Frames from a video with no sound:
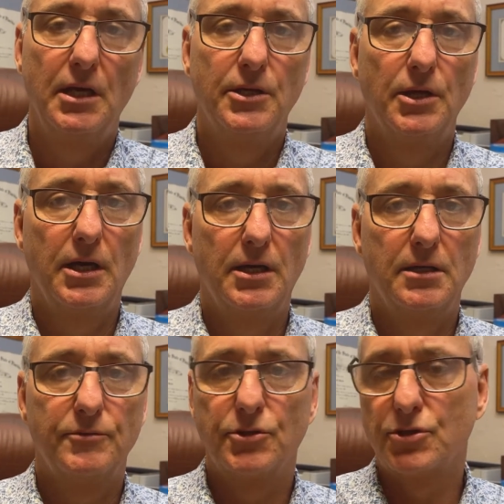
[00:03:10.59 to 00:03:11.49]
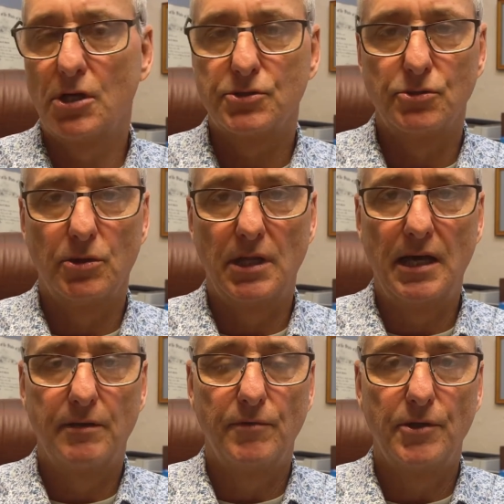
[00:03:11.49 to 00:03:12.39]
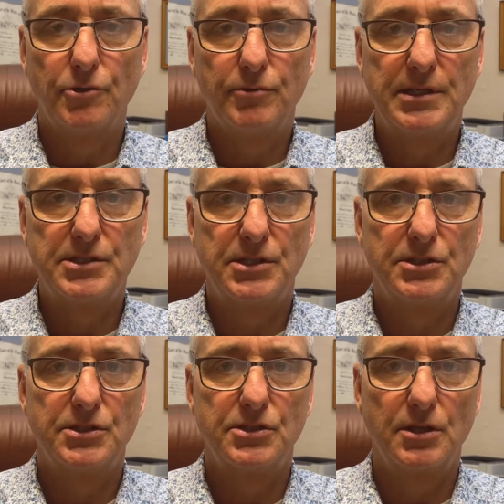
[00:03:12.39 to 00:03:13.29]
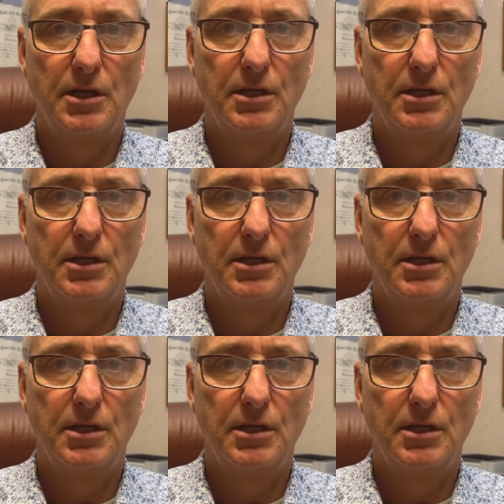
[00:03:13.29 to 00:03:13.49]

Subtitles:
There's also a lot of other reasons.